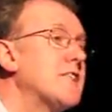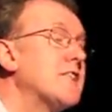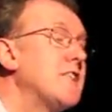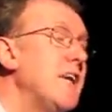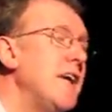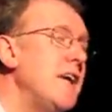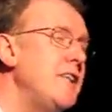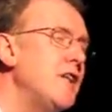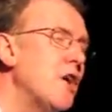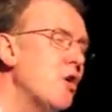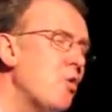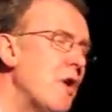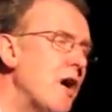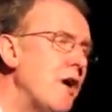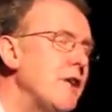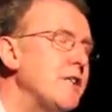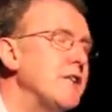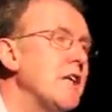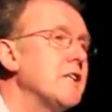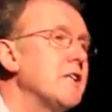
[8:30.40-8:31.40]
Instead, there
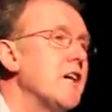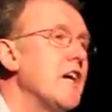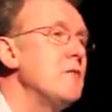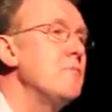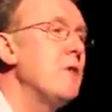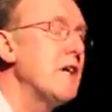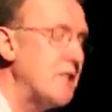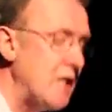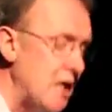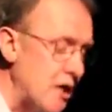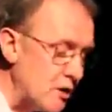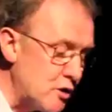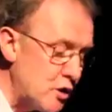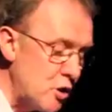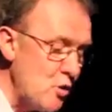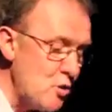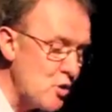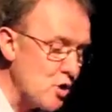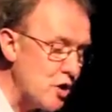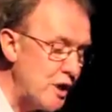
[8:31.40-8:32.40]
were at that time, I
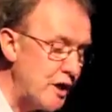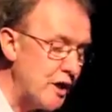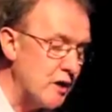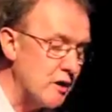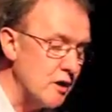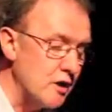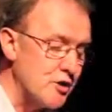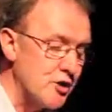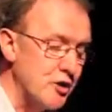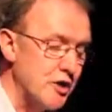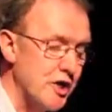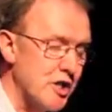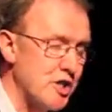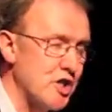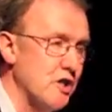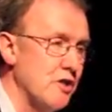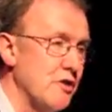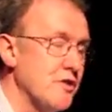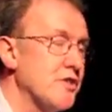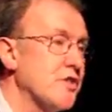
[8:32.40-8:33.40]
think, 2 critical
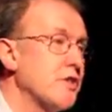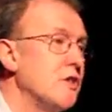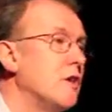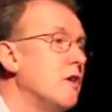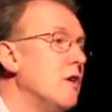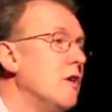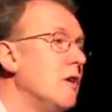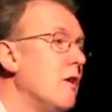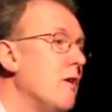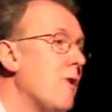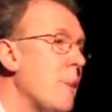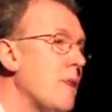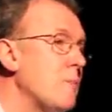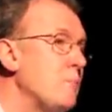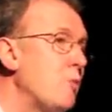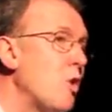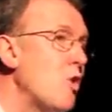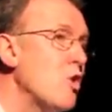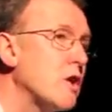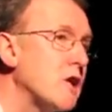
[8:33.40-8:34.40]
traditions,
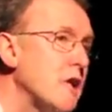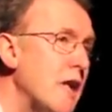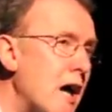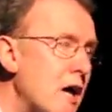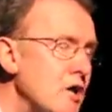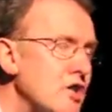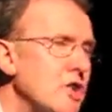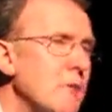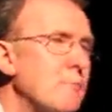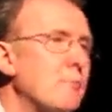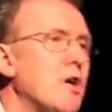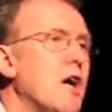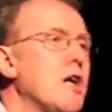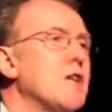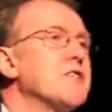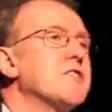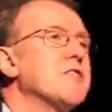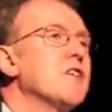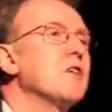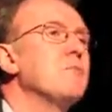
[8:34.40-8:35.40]
both largely
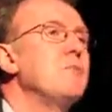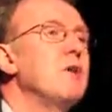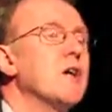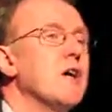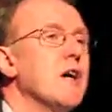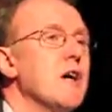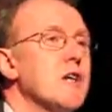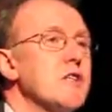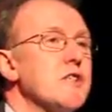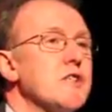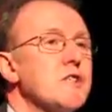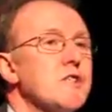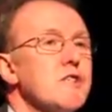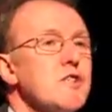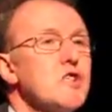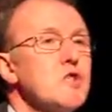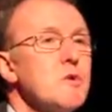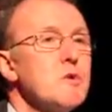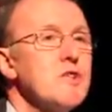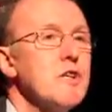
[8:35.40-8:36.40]
Protestant because
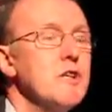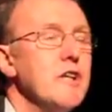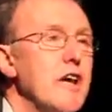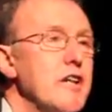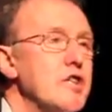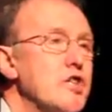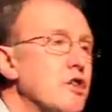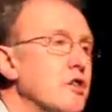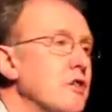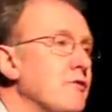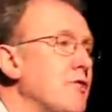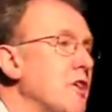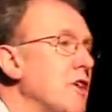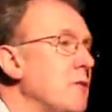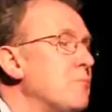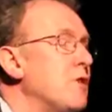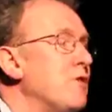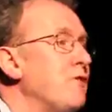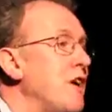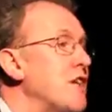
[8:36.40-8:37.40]
such was the nature of
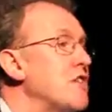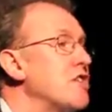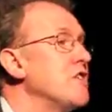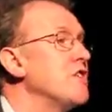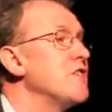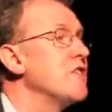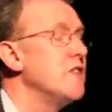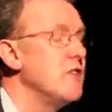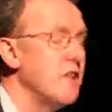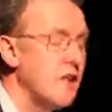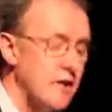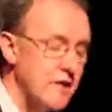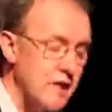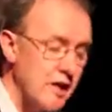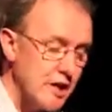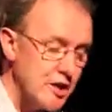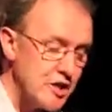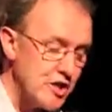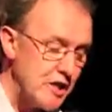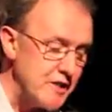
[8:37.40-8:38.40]
the professions and the
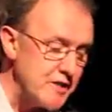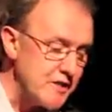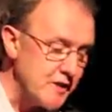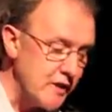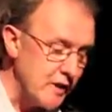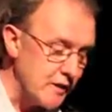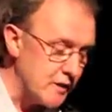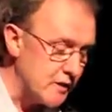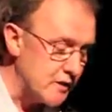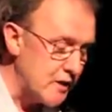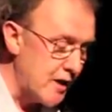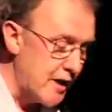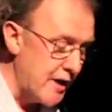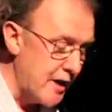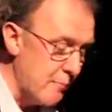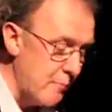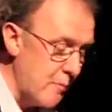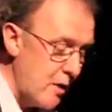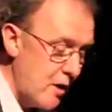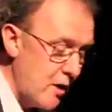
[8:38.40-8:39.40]
intelligentsia at the
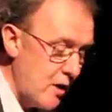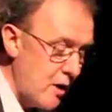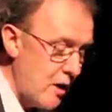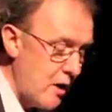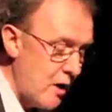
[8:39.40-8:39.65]
time.